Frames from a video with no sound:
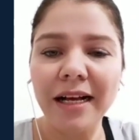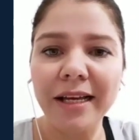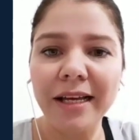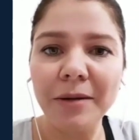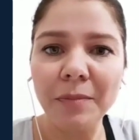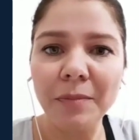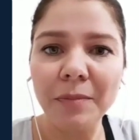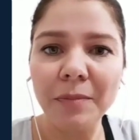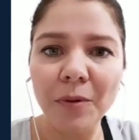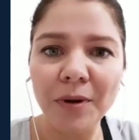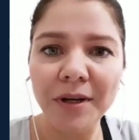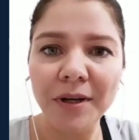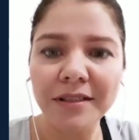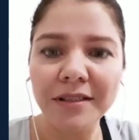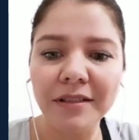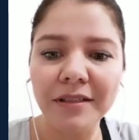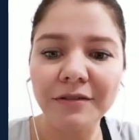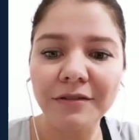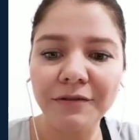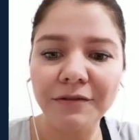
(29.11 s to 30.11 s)

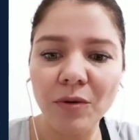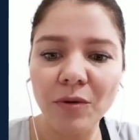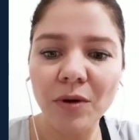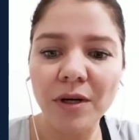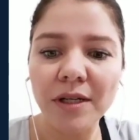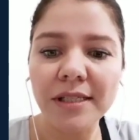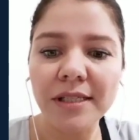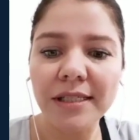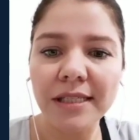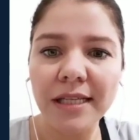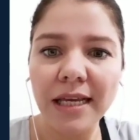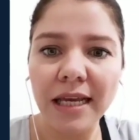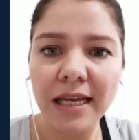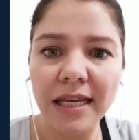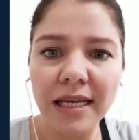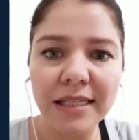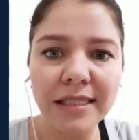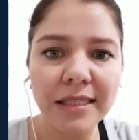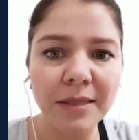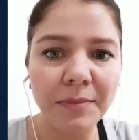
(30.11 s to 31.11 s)
important for
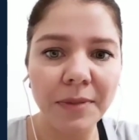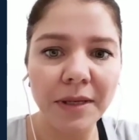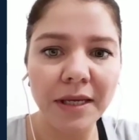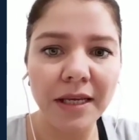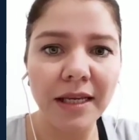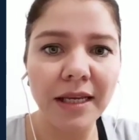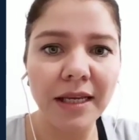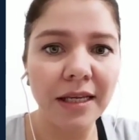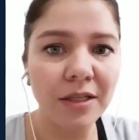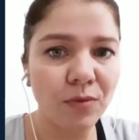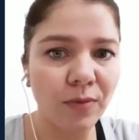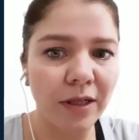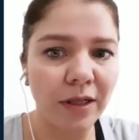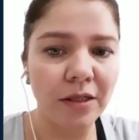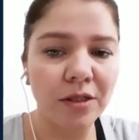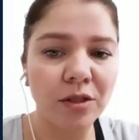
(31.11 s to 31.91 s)
CAE, CPE as well.